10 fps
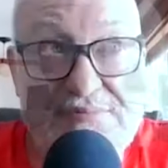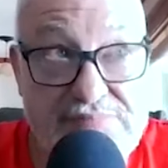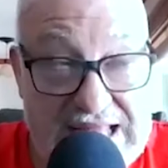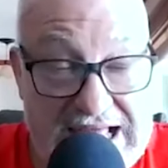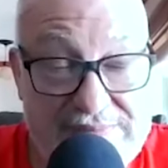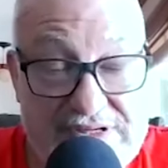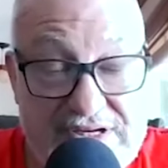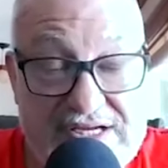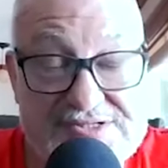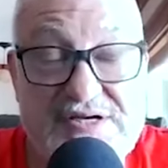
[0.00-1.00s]

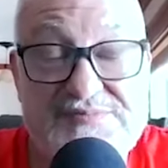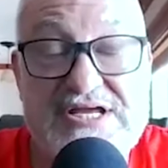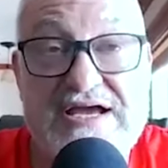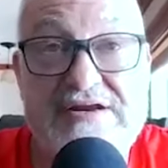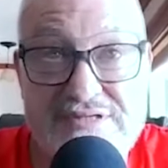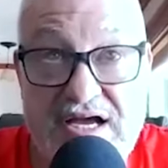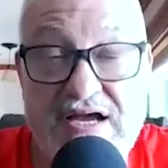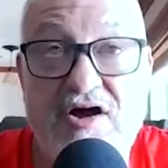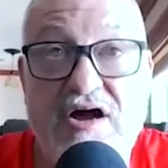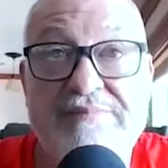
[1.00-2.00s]

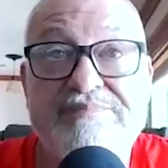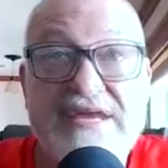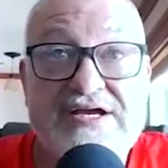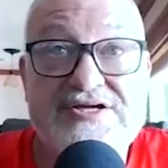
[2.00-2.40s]
blackmon.substack.com.